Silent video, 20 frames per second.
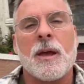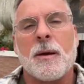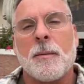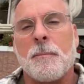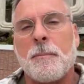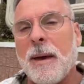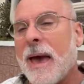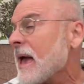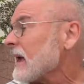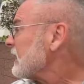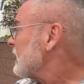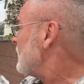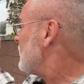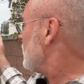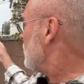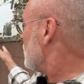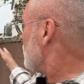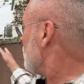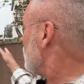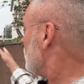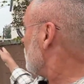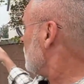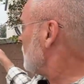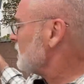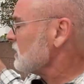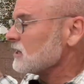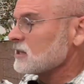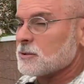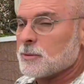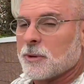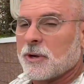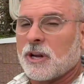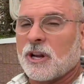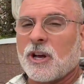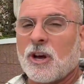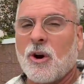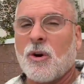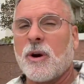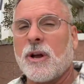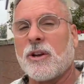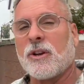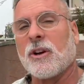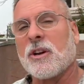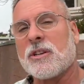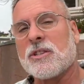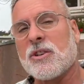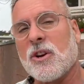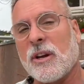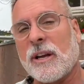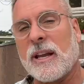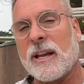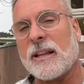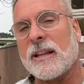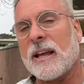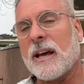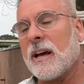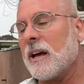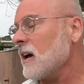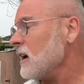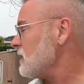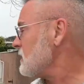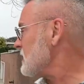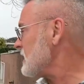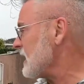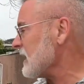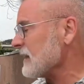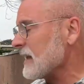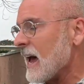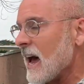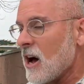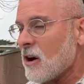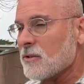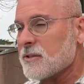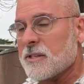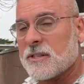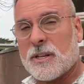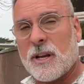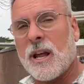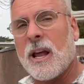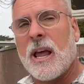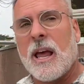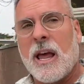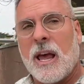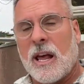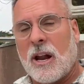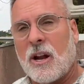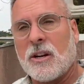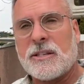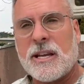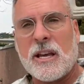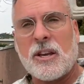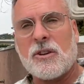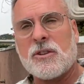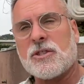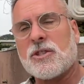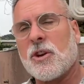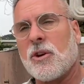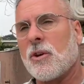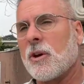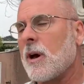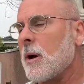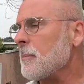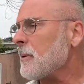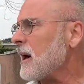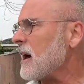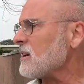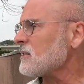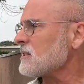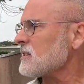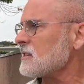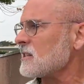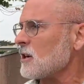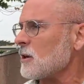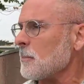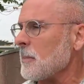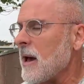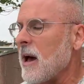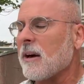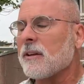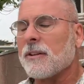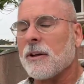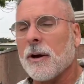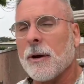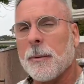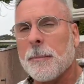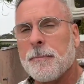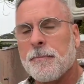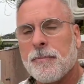Back here is where you're gonna go and you're gonna start seeing the houses. I'll take you and show you a couple houses that are back there.